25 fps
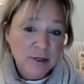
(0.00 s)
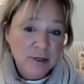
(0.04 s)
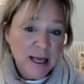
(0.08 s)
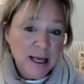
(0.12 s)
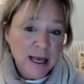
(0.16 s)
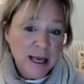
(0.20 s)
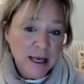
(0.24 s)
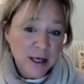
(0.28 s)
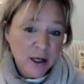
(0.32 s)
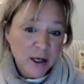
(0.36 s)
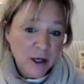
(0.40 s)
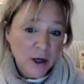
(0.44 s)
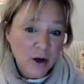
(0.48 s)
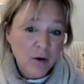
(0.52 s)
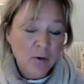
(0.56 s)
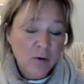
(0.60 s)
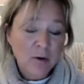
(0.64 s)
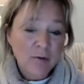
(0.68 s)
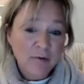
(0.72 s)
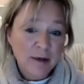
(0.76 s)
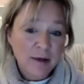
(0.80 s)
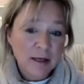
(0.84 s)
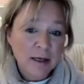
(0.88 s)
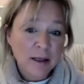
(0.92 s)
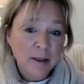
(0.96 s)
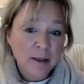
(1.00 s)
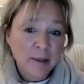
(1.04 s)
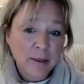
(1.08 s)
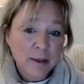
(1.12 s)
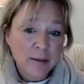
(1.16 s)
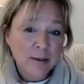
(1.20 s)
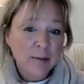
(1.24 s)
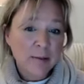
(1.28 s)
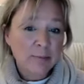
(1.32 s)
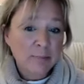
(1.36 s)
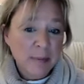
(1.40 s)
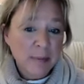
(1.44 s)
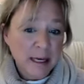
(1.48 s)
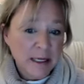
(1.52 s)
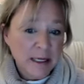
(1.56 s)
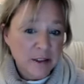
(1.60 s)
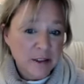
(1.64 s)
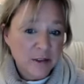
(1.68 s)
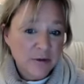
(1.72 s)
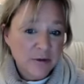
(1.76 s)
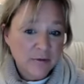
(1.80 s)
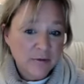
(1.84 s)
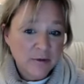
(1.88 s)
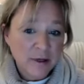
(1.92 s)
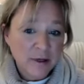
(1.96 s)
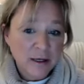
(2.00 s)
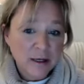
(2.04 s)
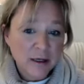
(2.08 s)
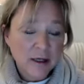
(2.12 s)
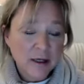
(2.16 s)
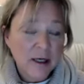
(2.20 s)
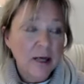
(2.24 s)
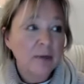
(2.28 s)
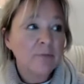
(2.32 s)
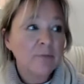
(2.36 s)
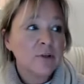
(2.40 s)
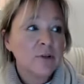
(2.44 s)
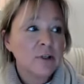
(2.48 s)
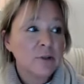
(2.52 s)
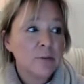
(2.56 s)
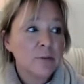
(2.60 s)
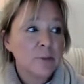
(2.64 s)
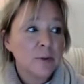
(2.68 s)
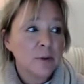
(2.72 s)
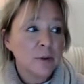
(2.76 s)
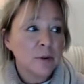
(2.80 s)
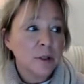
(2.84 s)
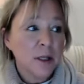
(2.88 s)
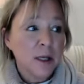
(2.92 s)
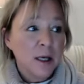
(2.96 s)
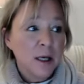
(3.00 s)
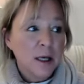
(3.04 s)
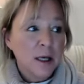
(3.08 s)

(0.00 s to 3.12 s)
Let go of anything that makes you feel uncomfortable.